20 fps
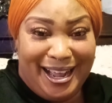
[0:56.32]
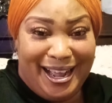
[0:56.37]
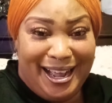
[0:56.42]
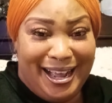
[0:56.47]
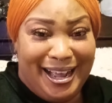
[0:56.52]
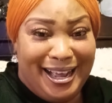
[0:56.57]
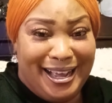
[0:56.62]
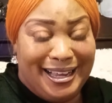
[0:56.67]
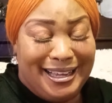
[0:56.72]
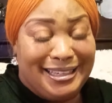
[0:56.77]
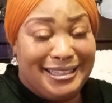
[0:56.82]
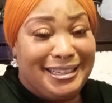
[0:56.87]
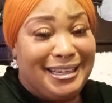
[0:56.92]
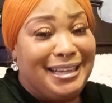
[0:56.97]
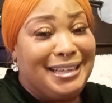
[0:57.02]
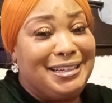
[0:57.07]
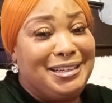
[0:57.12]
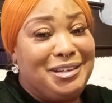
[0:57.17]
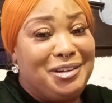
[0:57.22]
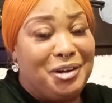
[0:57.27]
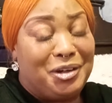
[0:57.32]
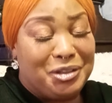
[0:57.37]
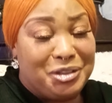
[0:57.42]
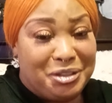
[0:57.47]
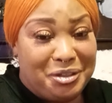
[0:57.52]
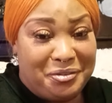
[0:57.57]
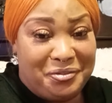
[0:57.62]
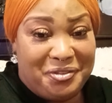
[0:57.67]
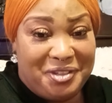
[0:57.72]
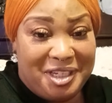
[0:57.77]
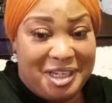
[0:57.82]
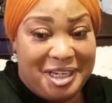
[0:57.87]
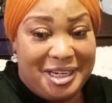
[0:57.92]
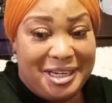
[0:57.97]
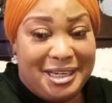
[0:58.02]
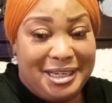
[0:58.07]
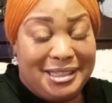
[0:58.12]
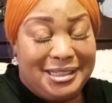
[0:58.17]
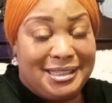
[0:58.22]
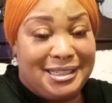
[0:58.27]
a lot of
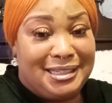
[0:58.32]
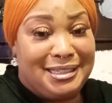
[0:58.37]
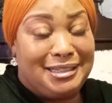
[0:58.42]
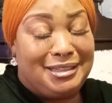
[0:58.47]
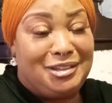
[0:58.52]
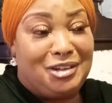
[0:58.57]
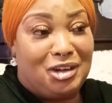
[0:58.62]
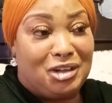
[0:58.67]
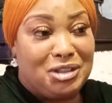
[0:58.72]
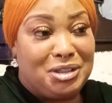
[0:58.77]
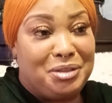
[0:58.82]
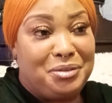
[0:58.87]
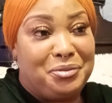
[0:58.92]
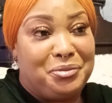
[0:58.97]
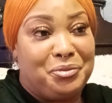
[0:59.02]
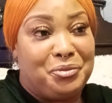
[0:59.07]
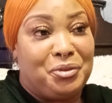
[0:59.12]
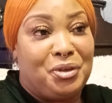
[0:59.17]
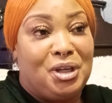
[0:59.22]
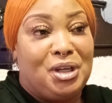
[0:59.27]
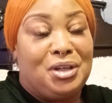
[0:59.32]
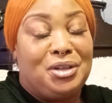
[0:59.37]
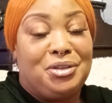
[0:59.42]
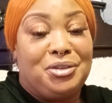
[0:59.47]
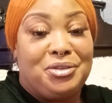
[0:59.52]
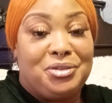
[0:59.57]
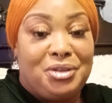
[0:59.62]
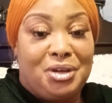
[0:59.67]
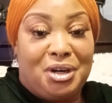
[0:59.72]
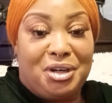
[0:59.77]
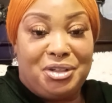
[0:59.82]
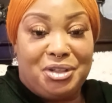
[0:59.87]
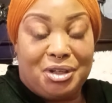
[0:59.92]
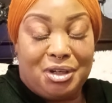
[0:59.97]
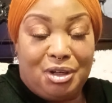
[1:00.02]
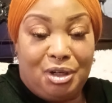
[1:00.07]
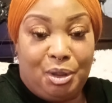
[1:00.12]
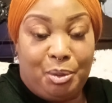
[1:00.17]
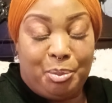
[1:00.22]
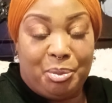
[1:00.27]
years and a lot of
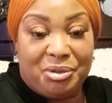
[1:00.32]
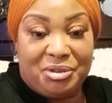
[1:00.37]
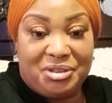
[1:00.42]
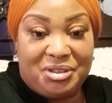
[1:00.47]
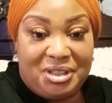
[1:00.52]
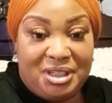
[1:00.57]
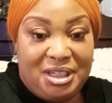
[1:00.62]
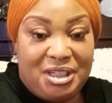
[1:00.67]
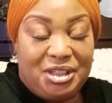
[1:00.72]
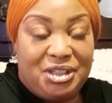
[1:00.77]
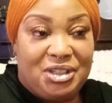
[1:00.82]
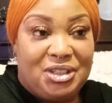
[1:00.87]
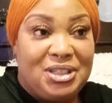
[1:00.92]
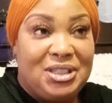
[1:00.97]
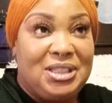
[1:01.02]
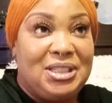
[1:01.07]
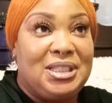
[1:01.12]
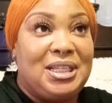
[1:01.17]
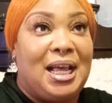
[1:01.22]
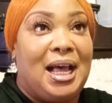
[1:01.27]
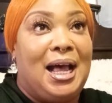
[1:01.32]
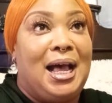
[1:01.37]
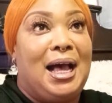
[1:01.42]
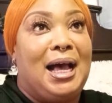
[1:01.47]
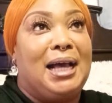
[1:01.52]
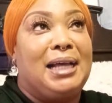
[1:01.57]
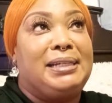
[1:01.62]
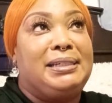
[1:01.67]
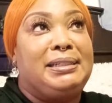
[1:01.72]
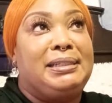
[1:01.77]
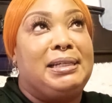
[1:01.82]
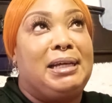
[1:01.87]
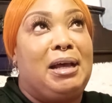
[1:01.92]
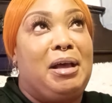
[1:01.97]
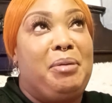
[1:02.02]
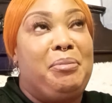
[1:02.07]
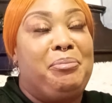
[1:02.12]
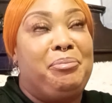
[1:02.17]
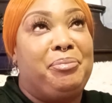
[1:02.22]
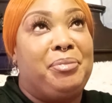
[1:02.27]
surgical procedures and
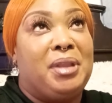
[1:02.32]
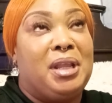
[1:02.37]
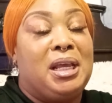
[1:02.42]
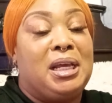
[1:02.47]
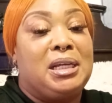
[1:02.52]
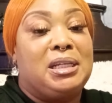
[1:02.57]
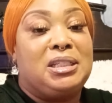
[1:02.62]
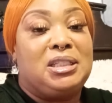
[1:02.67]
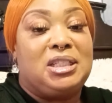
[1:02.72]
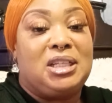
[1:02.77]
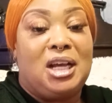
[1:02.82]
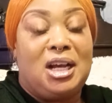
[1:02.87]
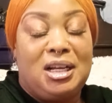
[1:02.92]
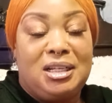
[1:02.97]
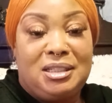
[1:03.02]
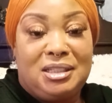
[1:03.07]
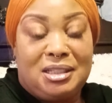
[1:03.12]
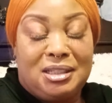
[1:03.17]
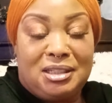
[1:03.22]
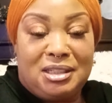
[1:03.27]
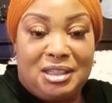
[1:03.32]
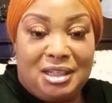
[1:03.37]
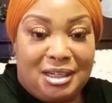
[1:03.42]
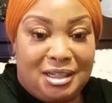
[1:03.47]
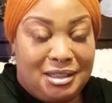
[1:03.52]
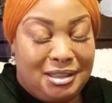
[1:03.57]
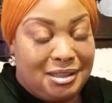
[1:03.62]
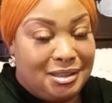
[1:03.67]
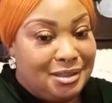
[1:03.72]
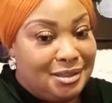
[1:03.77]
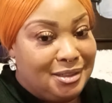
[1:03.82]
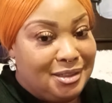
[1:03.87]
tons and tons